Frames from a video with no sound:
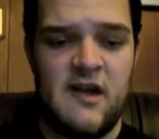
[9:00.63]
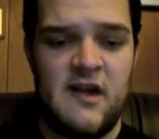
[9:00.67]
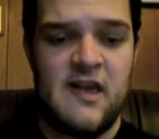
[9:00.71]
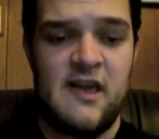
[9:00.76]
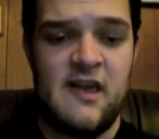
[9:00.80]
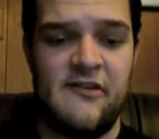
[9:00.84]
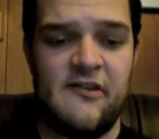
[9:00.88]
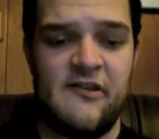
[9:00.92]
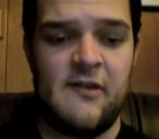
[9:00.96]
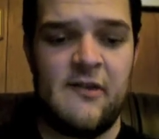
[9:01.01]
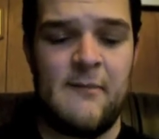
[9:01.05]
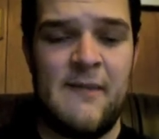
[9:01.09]

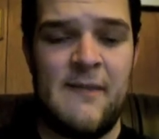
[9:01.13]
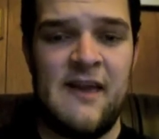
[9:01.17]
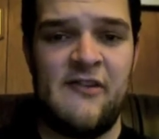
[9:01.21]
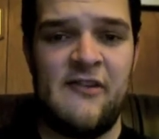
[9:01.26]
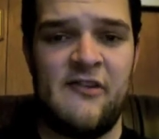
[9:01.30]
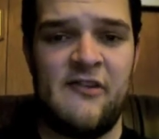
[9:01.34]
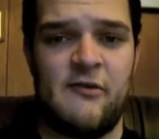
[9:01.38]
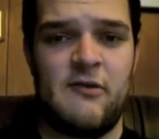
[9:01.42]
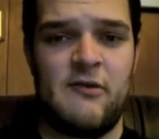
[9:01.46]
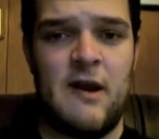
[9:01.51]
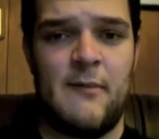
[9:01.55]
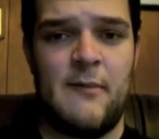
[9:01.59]
He's an
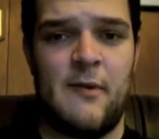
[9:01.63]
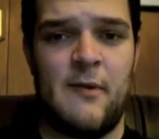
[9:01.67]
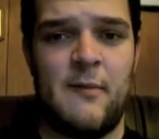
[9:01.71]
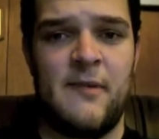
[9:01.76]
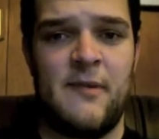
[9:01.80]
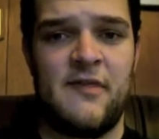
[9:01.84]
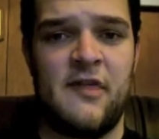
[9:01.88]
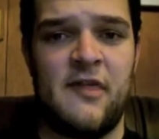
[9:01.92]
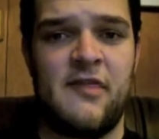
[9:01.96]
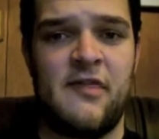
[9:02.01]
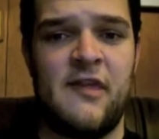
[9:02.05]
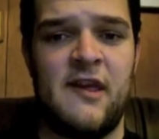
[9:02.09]
amazing rapper,
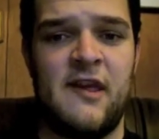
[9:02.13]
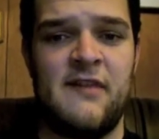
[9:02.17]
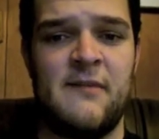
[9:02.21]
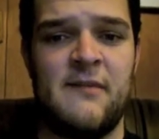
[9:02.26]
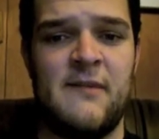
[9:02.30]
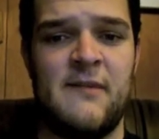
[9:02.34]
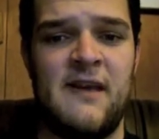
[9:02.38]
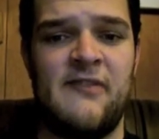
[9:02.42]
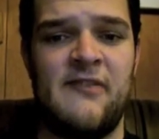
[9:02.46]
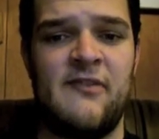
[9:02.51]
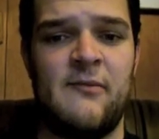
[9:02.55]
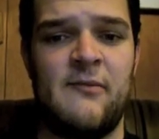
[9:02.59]
but the thing that
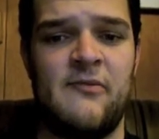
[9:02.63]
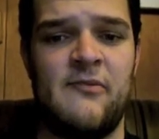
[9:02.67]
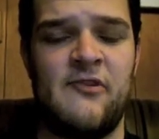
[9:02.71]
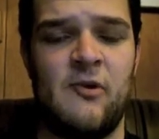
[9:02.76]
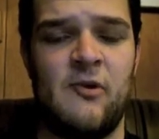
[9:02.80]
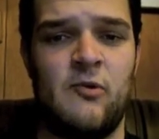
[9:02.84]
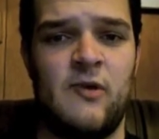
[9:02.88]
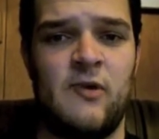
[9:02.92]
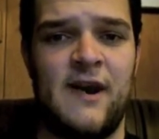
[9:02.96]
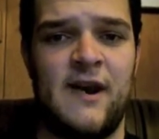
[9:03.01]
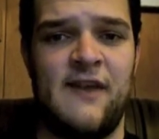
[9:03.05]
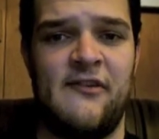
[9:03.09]
makes him so
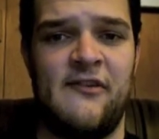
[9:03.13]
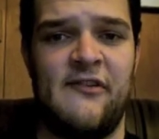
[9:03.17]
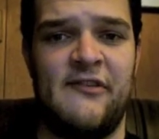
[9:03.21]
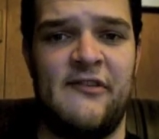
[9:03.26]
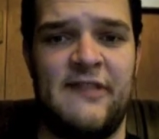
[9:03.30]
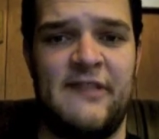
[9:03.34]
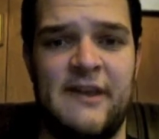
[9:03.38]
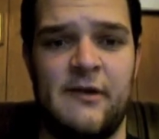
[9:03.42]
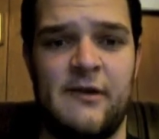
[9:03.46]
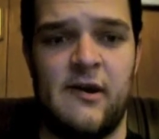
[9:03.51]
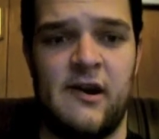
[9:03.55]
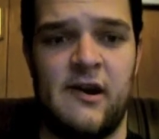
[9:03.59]
great is his
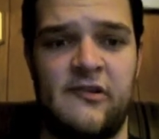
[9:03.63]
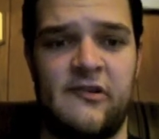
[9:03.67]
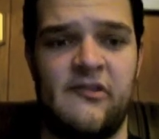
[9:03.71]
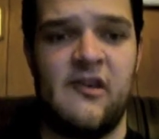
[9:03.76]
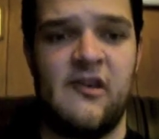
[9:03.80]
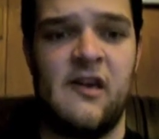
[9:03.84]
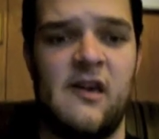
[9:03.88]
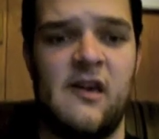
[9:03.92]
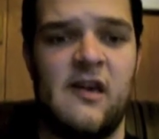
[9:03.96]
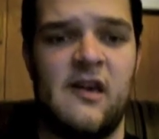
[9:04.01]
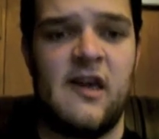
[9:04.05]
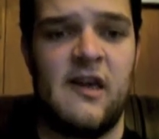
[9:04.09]
lyrics,
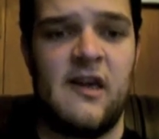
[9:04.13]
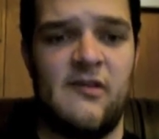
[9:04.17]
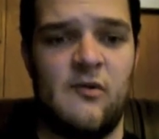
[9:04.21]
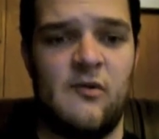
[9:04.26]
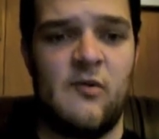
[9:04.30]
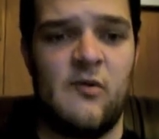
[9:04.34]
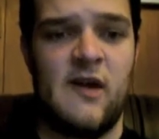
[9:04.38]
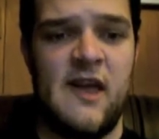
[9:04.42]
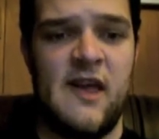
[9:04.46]
and the way